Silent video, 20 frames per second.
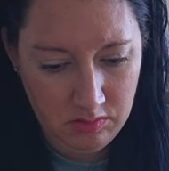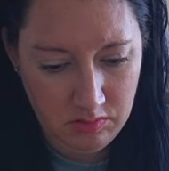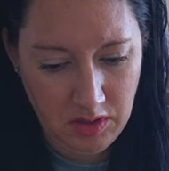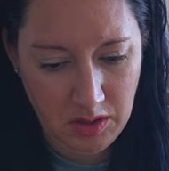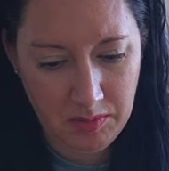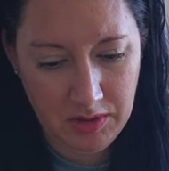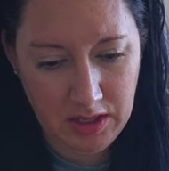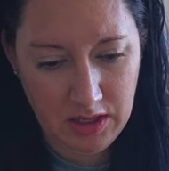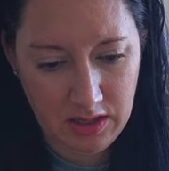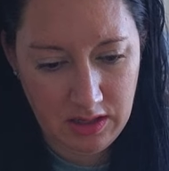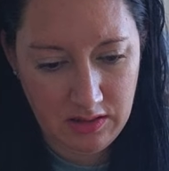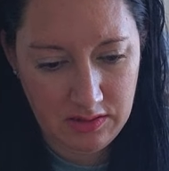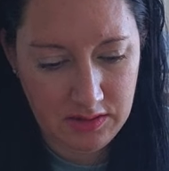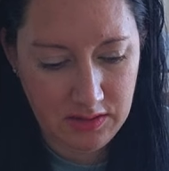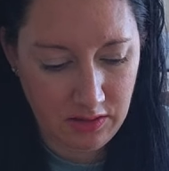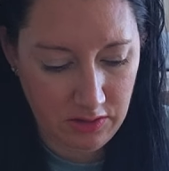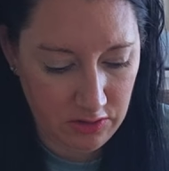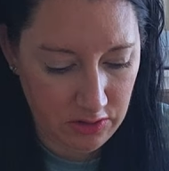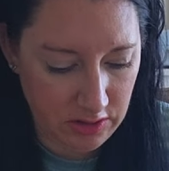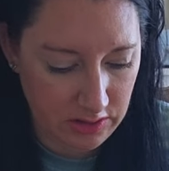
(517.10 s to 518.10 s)
Maybe it is
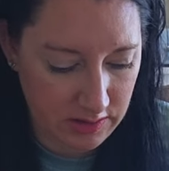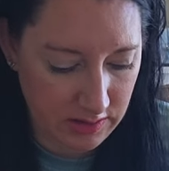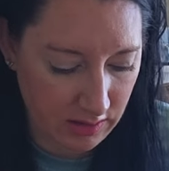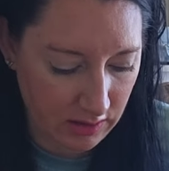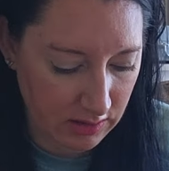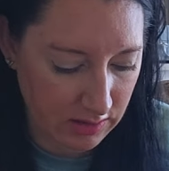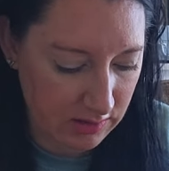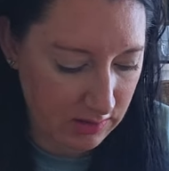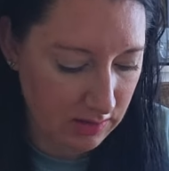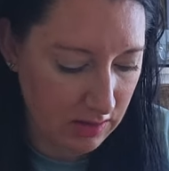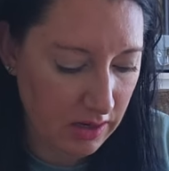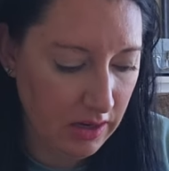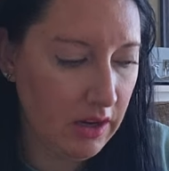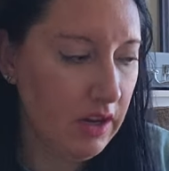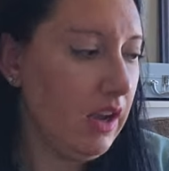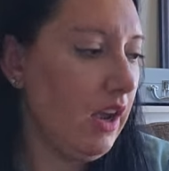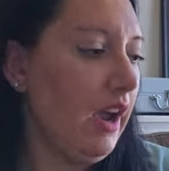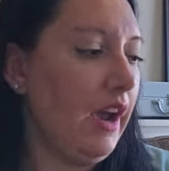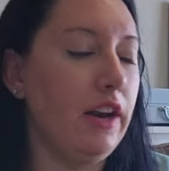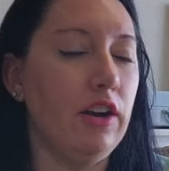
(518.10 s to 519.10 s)
36.
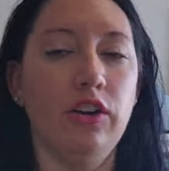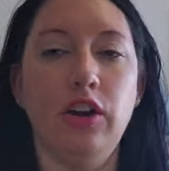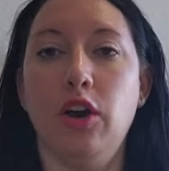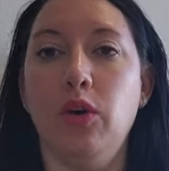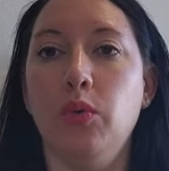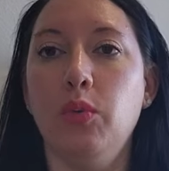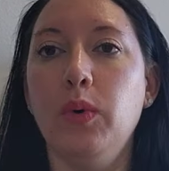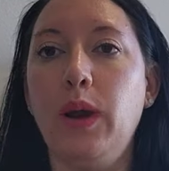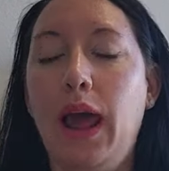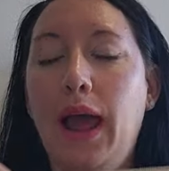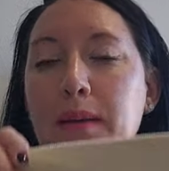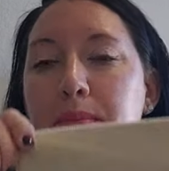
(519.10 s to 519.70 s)
I don't know. When